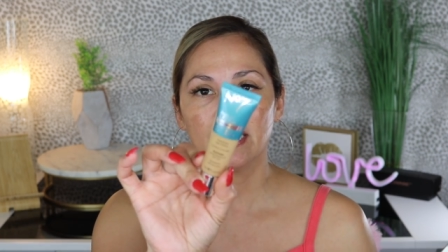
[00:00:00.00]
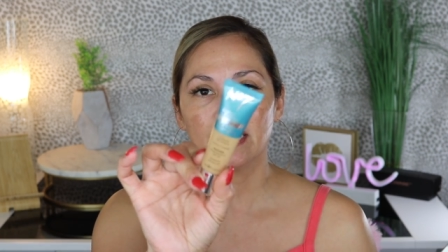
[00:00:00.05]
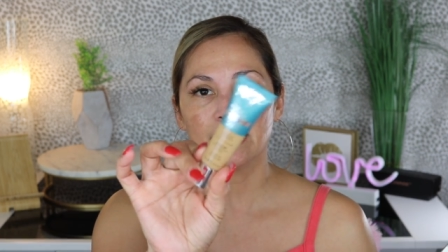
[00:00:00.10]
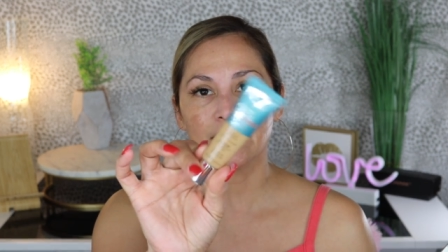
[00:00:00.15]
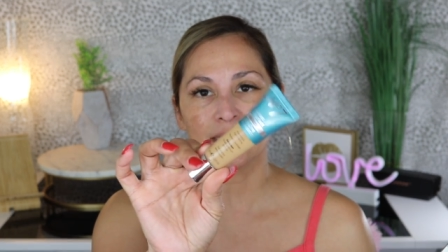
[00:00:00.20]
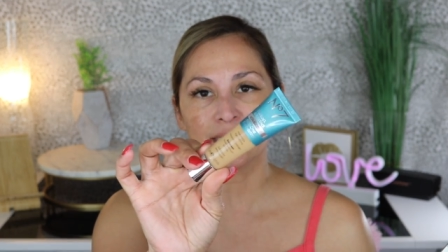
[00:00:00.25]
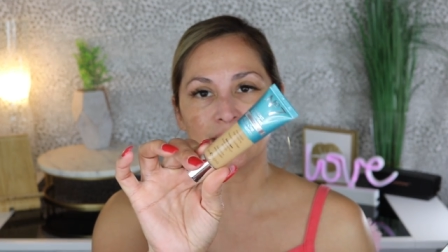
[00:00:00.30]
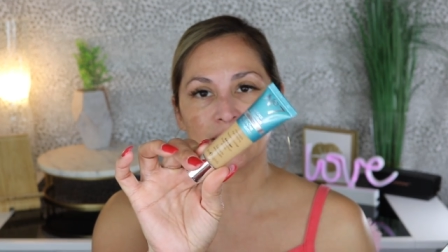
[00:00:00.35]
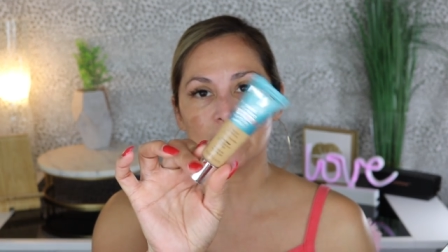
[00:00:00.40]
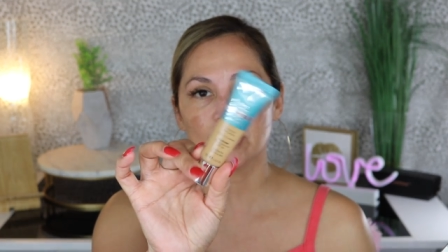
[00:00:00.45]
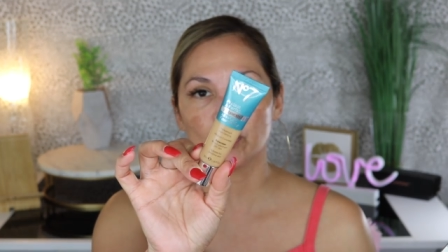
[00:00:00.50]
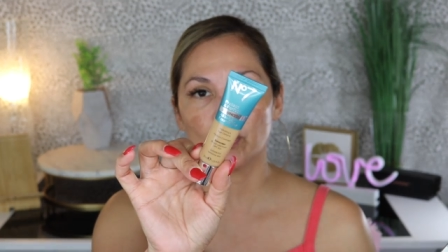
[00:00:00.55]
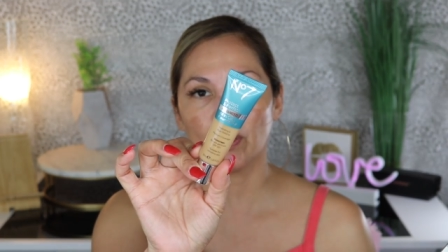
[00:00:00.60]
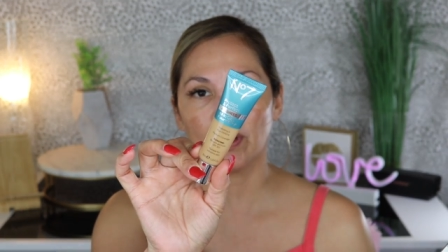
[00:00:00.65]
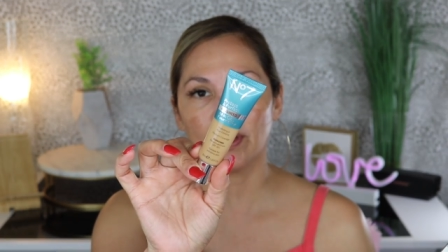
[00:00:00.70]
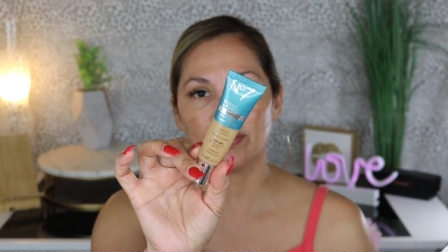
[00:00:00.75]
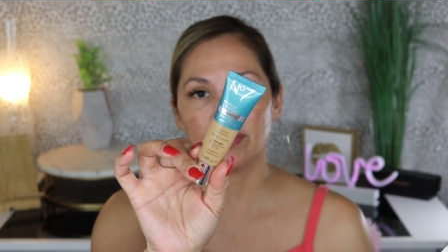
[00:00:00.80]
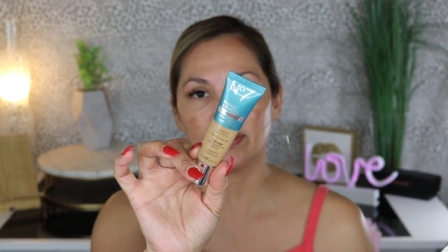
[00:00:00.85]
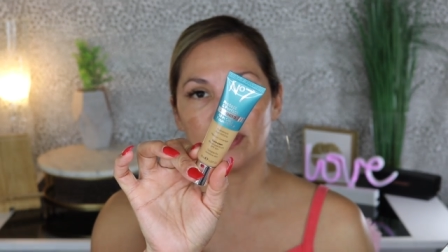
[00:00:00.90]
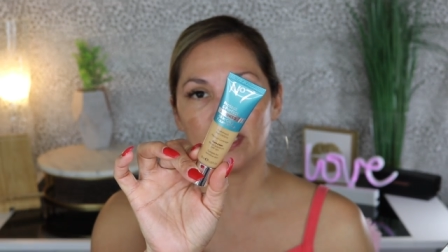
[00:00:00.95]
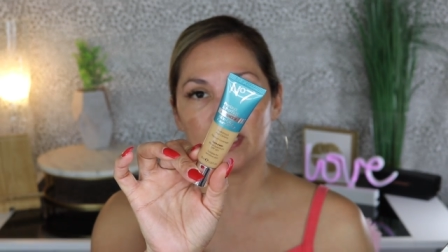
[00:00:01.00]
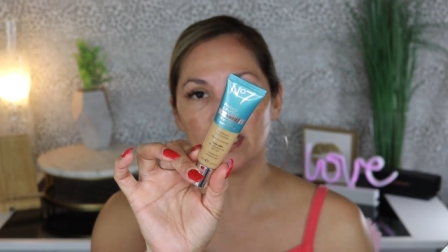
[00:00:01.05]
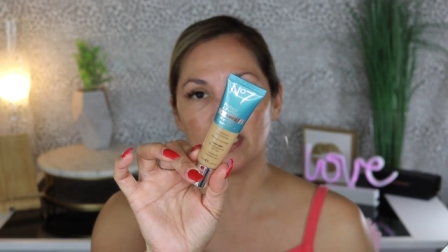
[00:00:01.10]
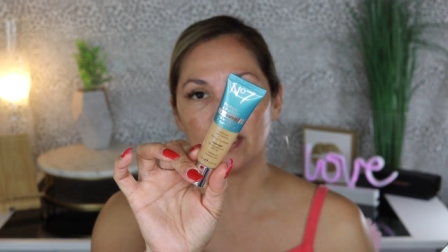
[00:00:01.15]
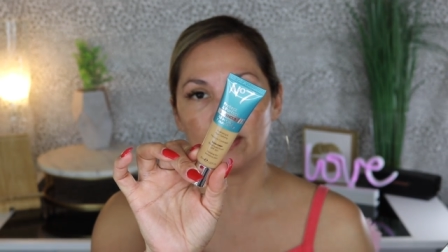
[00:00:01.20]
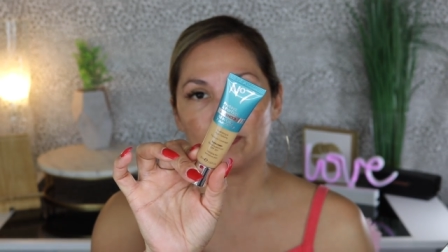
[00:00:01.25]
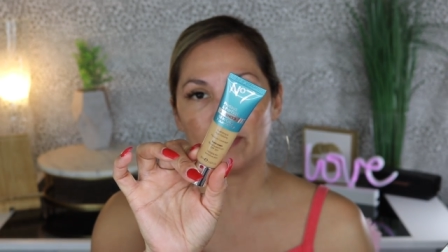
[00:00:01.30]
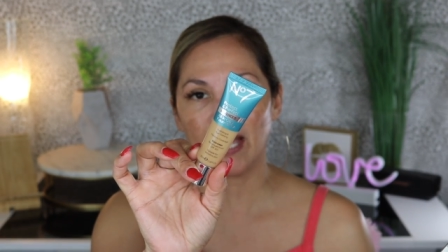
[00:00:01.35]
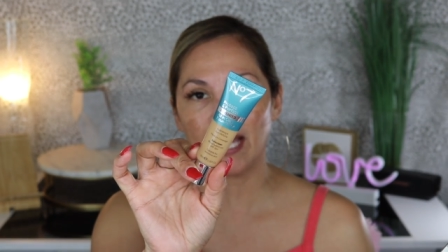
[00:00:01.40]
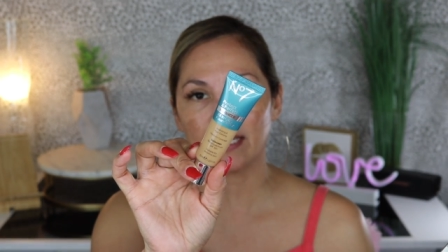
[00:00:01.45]
This is what
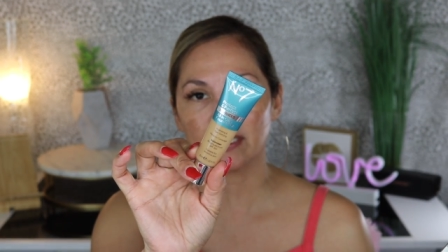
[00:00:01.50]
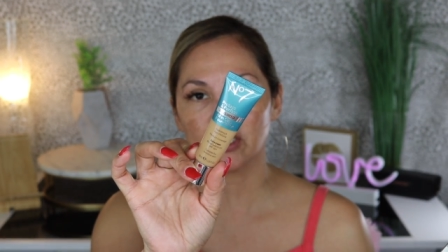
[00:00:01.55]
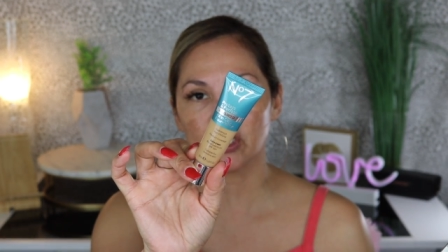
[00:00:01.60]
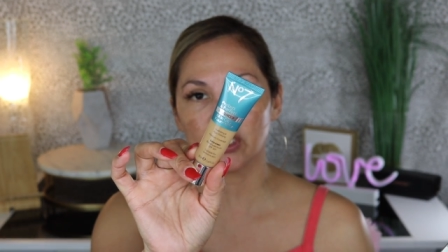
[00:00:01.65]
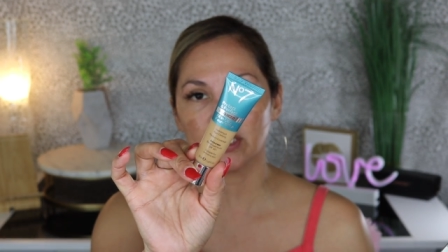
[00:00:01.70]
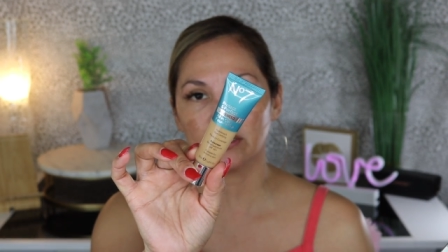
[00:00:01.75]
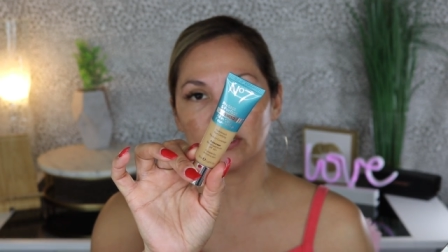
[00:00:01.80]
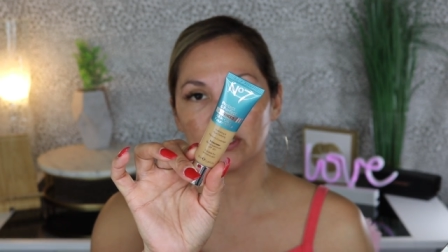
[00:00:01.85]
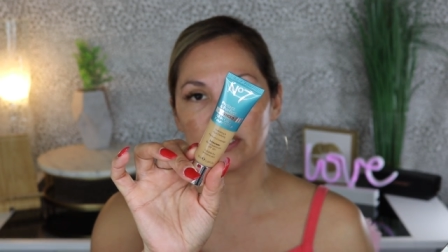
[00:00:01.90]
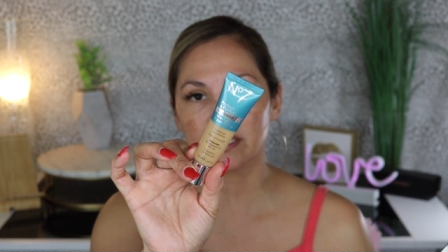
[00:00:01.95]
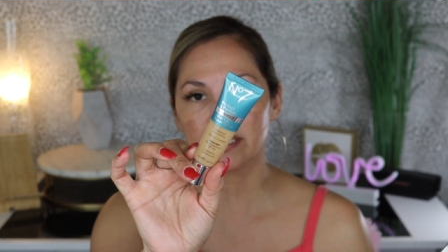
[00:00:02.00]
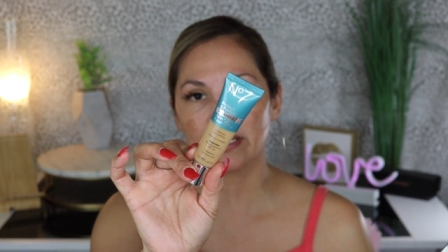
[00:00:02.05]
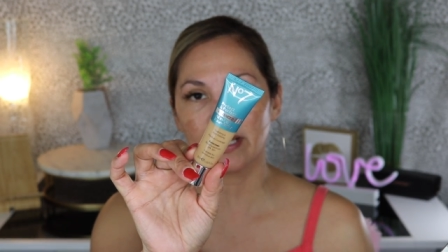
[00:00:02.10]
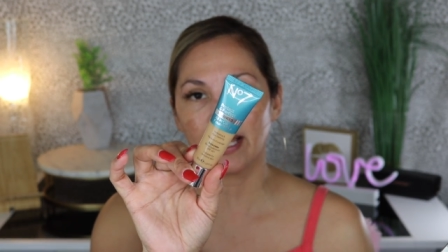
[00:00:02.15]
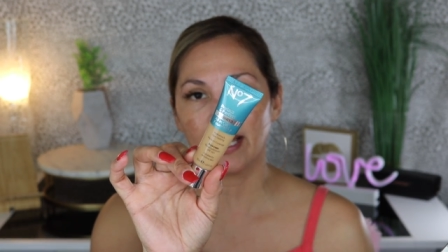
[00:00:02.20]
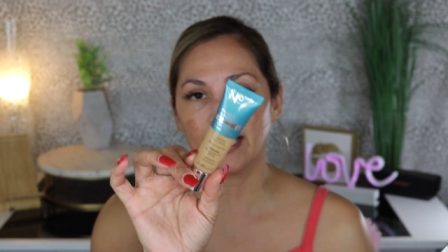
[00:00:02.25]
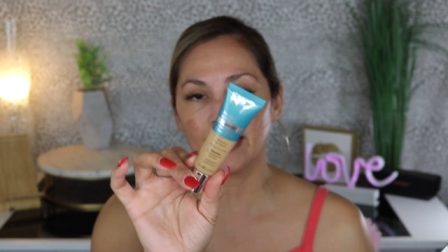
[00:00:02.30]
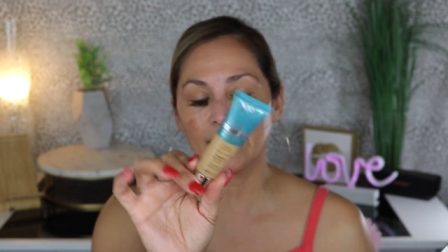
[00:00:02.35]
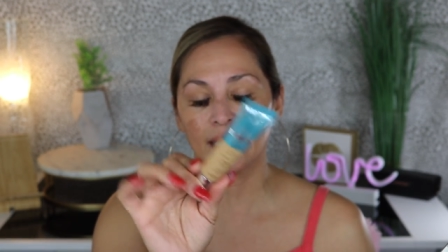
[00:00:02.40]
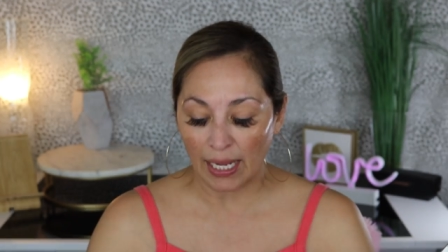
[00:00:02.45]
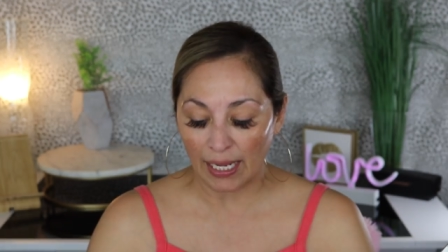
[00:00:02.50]
the packaging looks like.